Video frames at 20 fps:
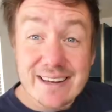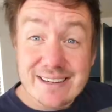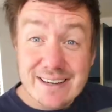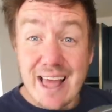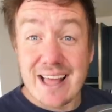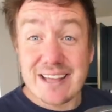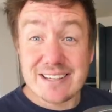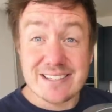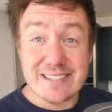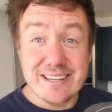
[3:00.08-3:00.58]
and
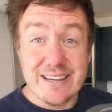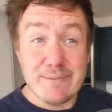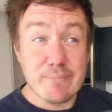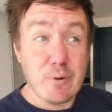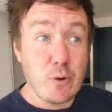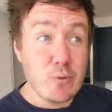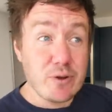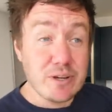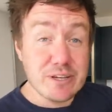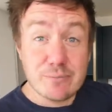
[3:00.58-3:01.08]
lastly,
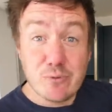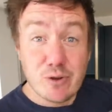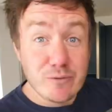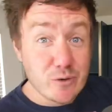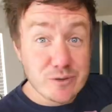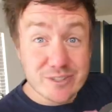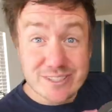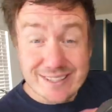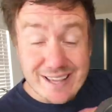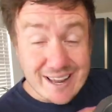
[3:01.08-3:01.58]
but we're gonna move
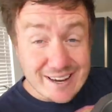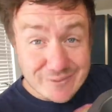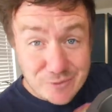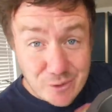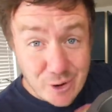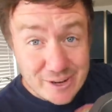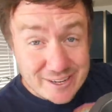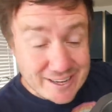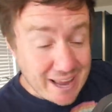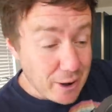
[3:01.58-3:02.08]
on to that
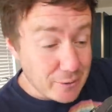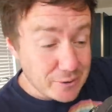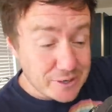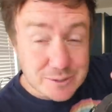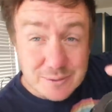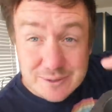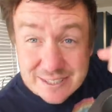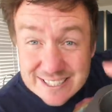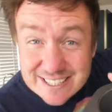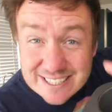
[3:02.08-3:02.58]
right now
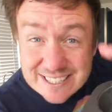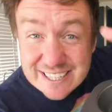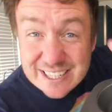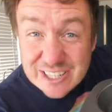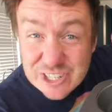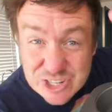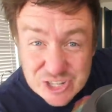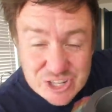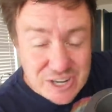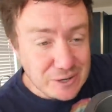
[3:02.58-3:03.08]
because we need to get
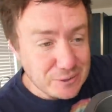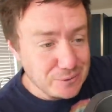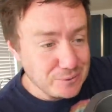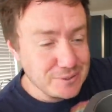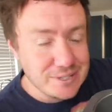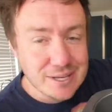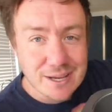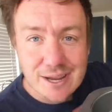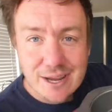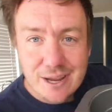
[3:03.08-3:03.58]
it
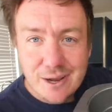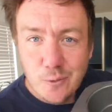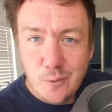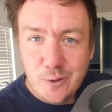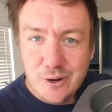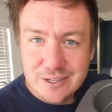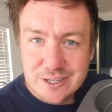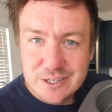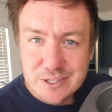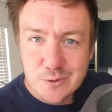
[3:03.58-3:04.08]
chilled,
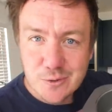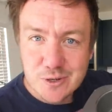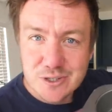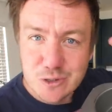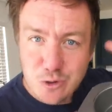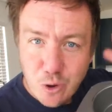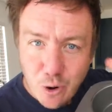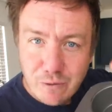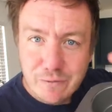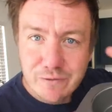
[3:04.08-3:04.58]
we're gonna do a
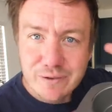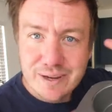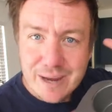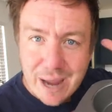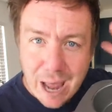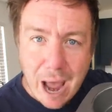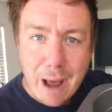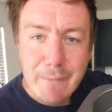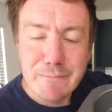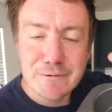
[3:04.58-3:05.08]

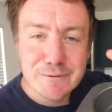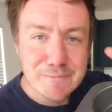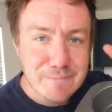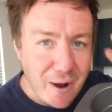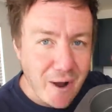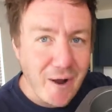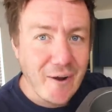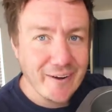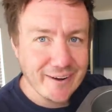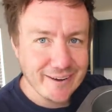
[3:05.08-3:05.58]
toffee apple
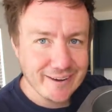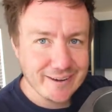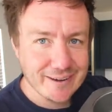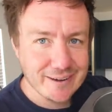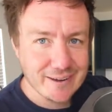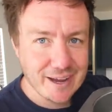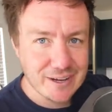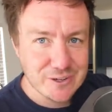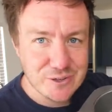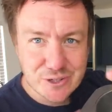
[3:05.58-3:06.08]
pie.
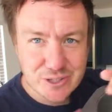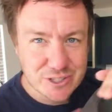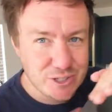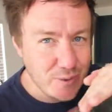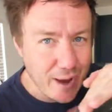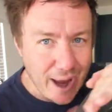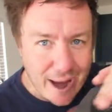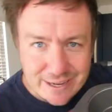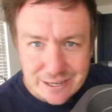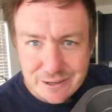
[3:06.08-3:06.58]
And you could
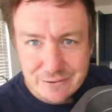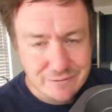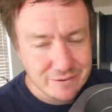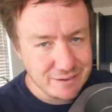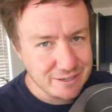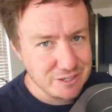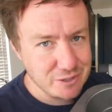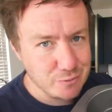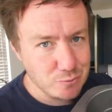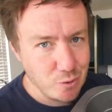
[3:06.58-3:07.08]
do any
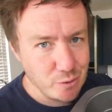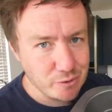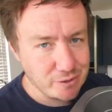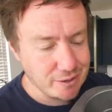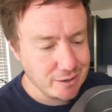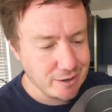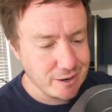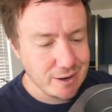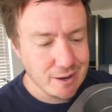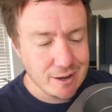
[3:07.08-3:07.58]
filling you
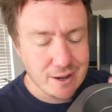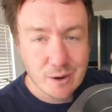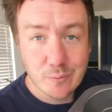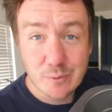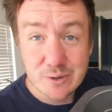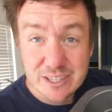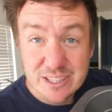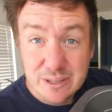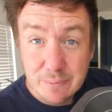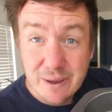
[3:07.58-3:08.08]
want.
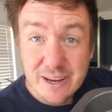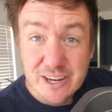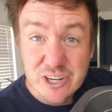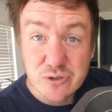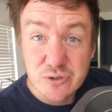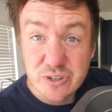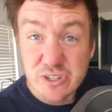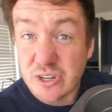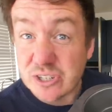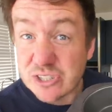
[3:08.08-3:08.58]
We need the
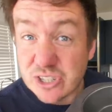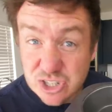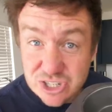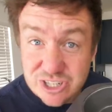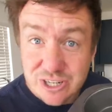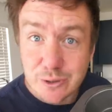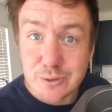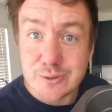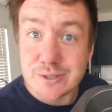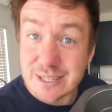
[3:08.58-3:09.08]
pastry nice and
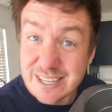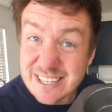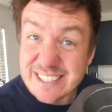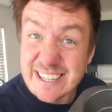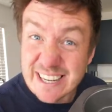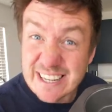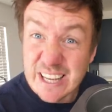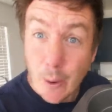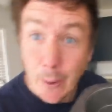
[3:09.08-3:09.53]
chilled, so let's get